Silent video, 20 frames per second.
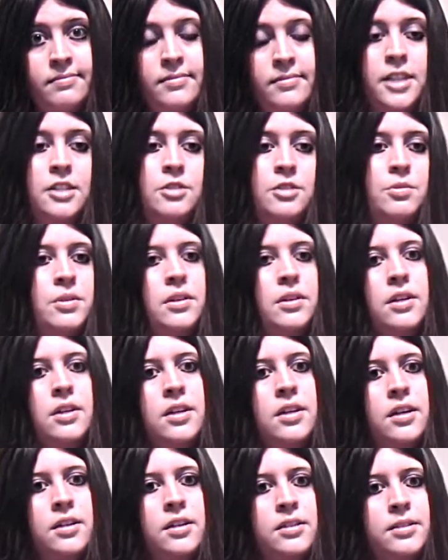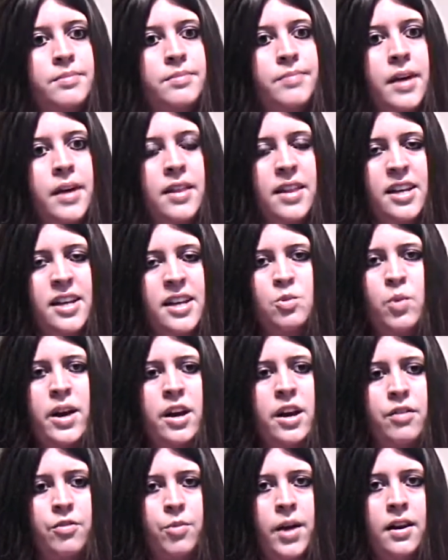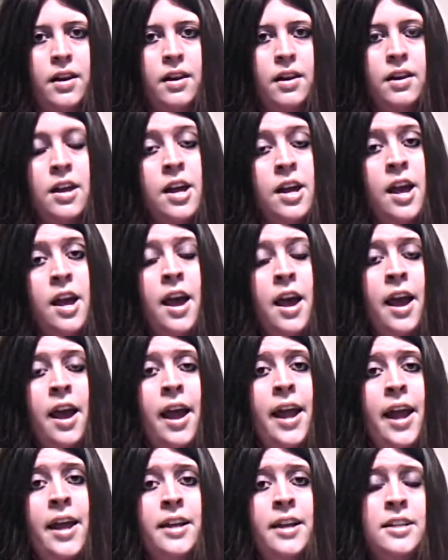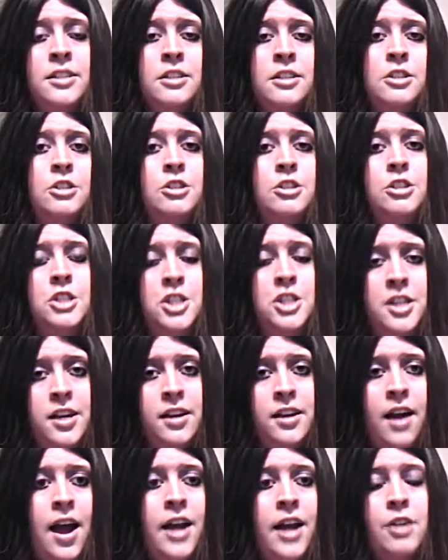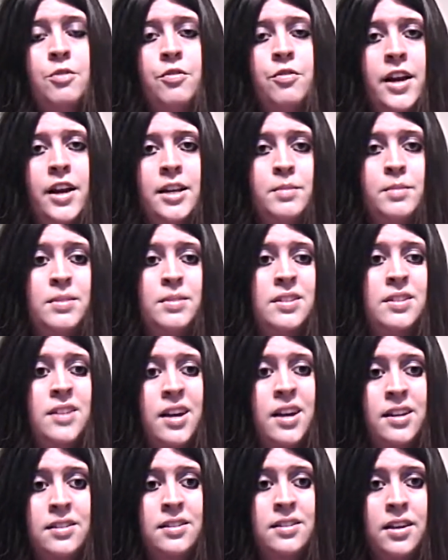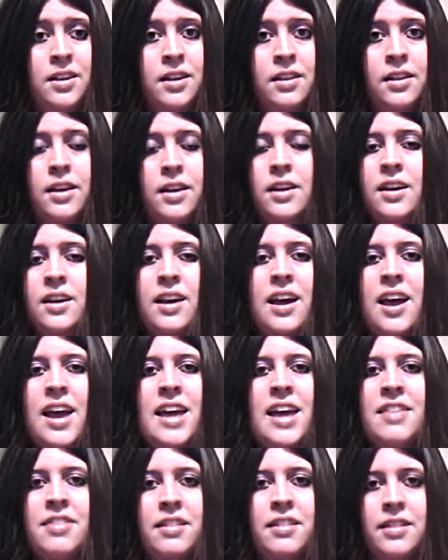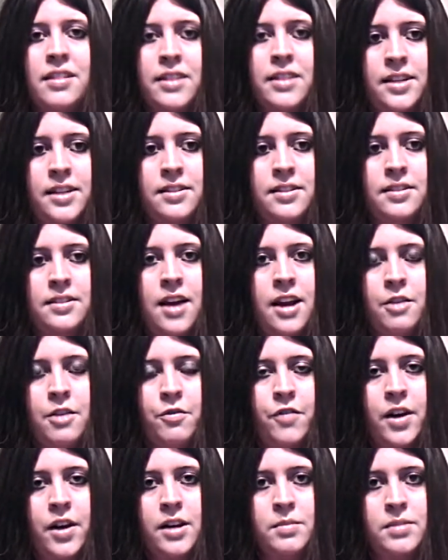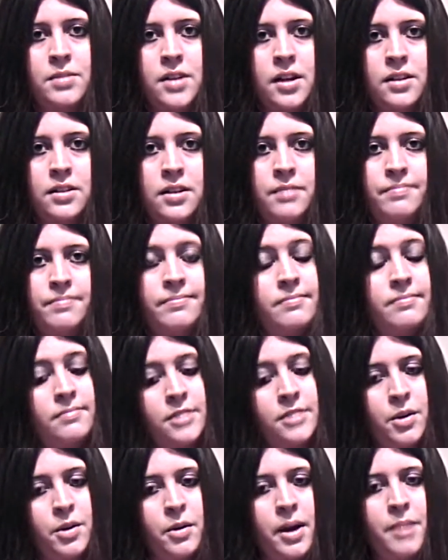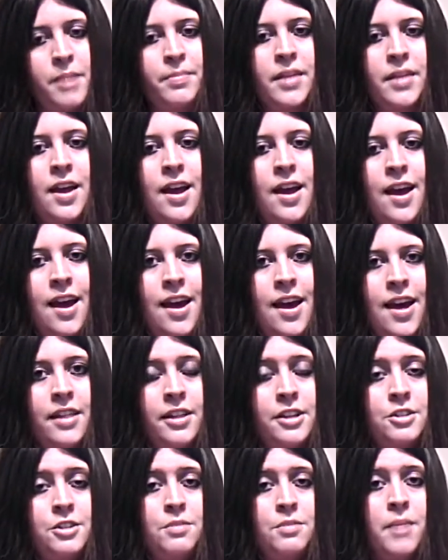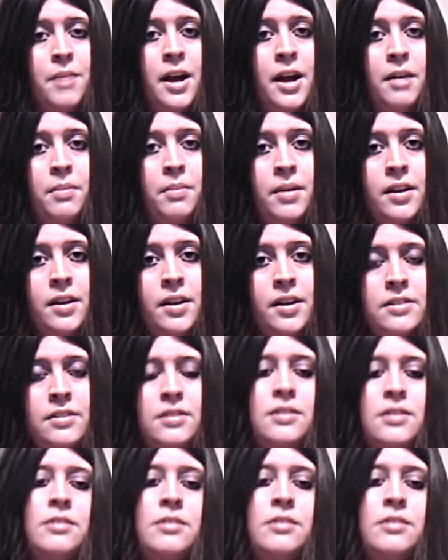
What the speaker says: He just really does. I think he's way overrated. And as a chick, I don't find him sexy. Like, in the least, I don't find him sexy. So anyway, these are my opinions.